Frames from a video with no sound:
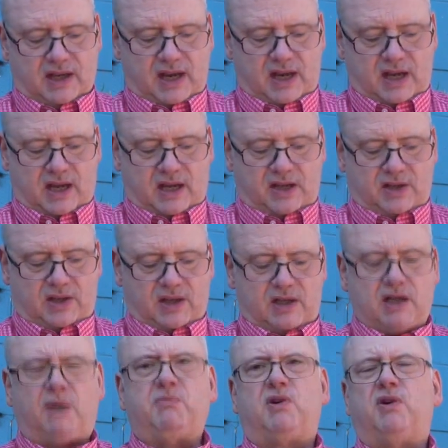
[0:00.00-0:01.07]
and the
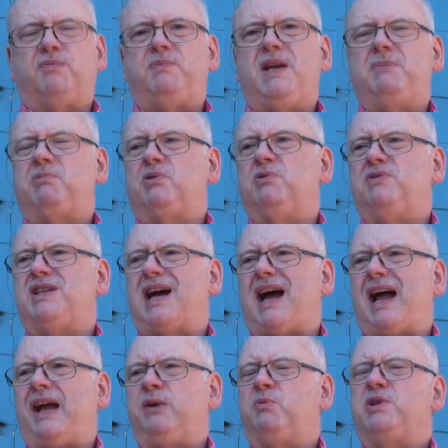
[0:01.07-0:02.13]
number of people who
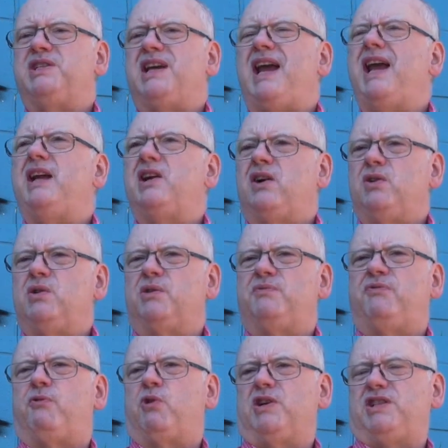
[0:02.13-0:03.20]
died was
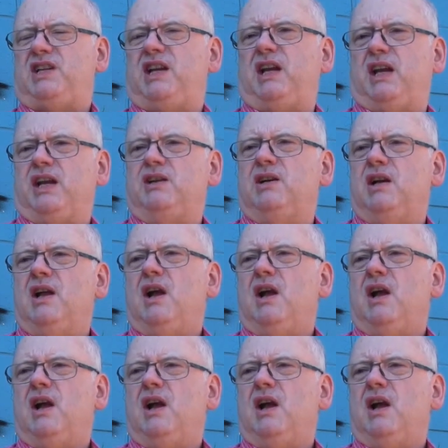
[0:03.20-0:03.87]
814,